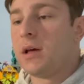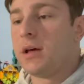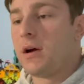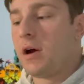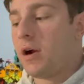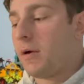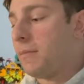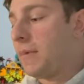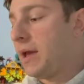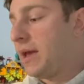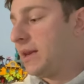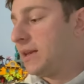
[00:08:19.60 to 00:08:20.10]

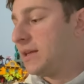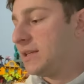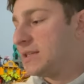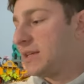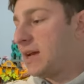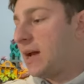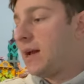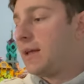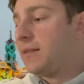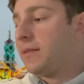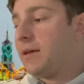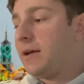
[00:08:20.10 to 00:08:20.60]
our main
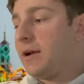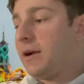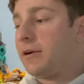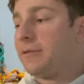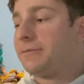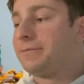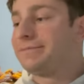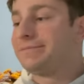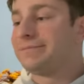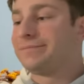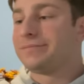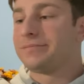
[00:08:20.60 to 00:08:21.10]
design there.
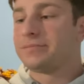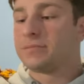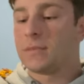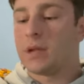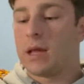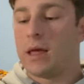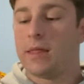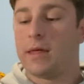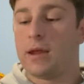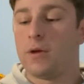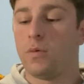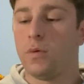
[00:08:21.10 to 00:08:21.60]

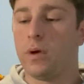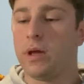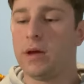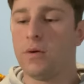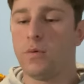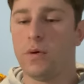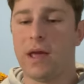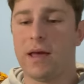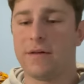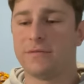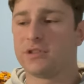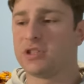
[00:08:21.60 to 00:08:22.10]
And then we,
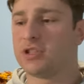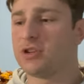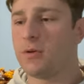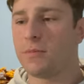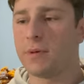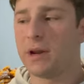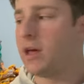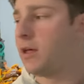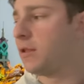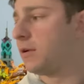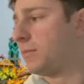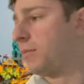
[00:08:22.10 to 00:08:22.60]
we have so
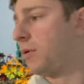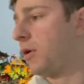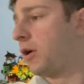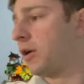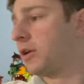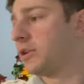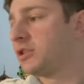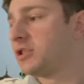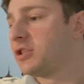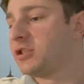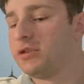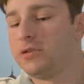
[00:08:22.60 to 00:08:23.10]
many other
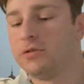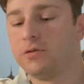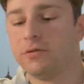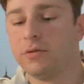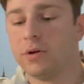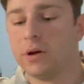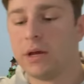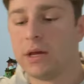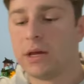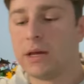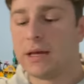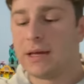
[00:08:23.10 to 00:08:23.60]
parts to
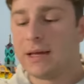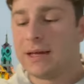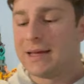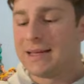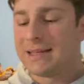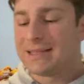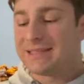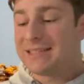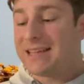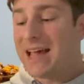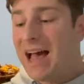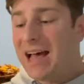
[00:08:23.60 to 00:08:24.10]

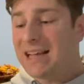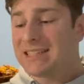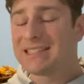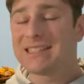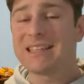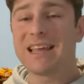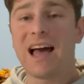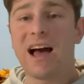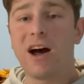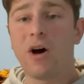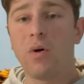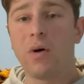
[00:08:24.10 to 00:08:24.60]
test
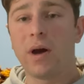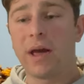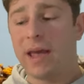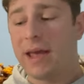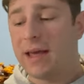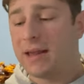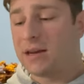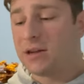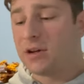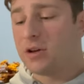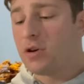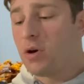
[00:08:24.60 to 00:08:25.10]
out
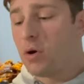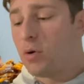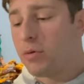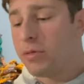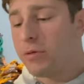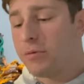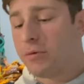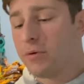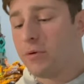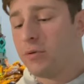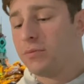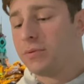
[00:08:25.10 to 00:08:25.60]
and go
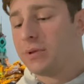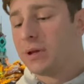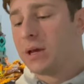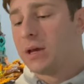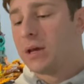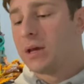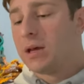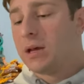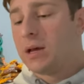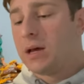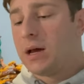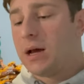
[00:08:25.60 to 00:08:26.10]
through.
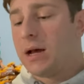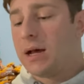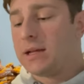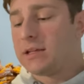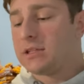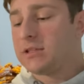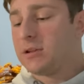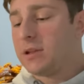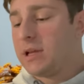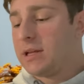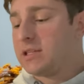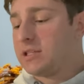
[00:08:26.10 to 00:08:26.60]
Uh,
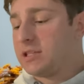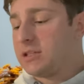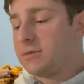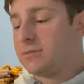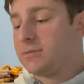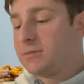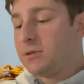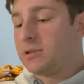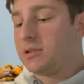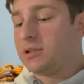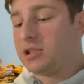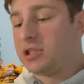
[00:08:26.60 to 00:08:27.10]
so let's
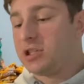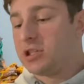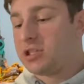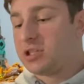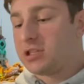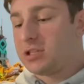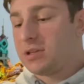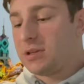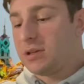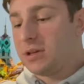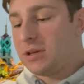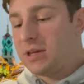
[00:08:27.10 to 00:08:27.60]

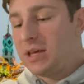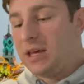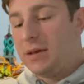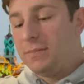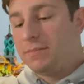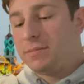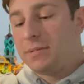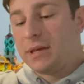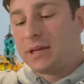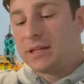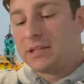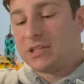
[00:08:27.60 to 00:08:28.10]
just keep
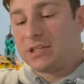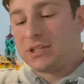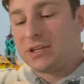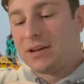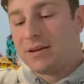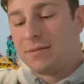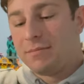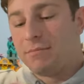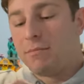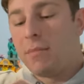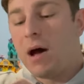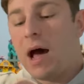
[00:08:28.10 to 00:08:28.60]
this
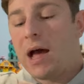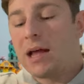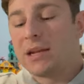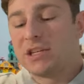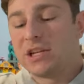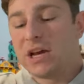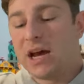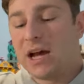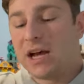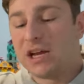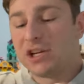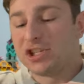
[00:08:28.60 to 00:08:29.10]

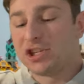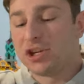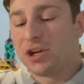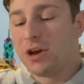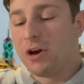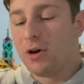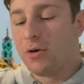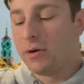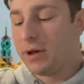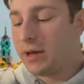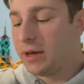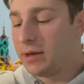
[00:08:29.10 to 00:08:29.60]
montage
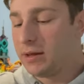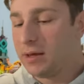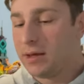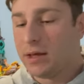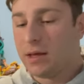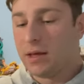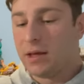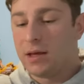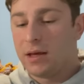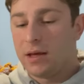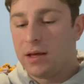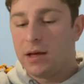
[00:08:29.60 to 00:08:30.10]
going
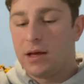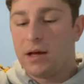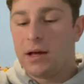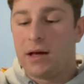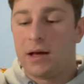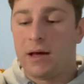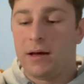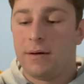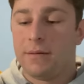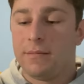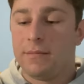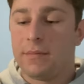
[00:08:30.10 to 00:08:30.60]

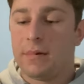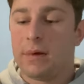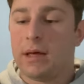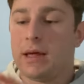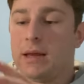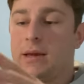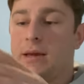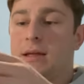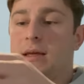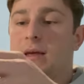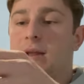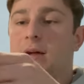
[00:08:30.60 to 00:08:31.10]
um,
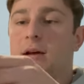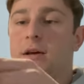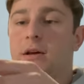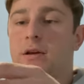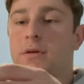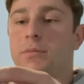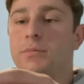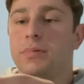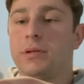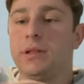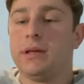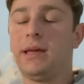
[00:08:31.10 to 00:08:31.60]
and get a
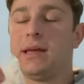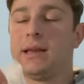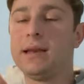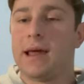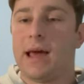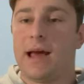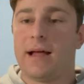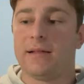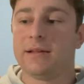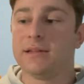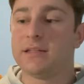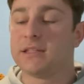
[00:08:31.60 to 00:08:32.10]
complete
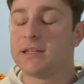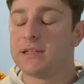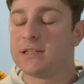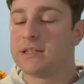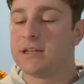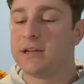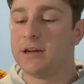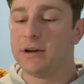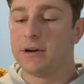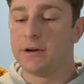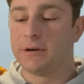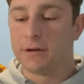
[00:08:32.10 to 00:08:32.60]
analysis
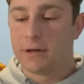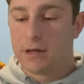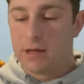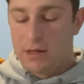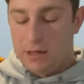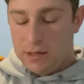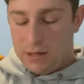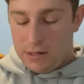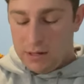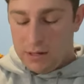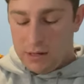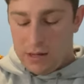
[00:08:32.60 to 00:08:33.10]
here.
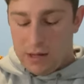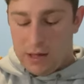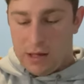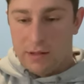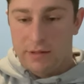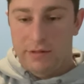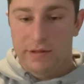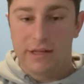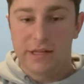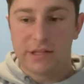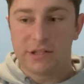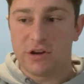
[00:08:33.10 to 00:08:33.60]
Uh,
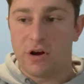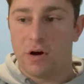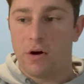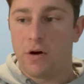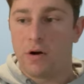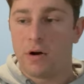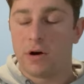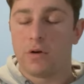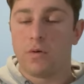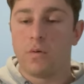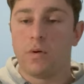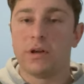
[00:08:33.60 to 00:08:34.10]
these
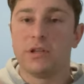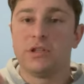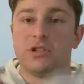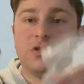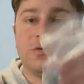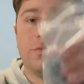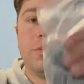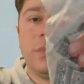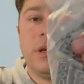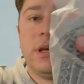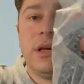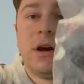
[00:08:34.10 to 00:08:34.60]
are going
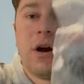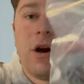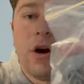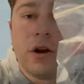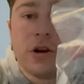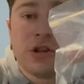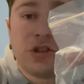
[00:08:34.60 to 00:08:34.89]
to be our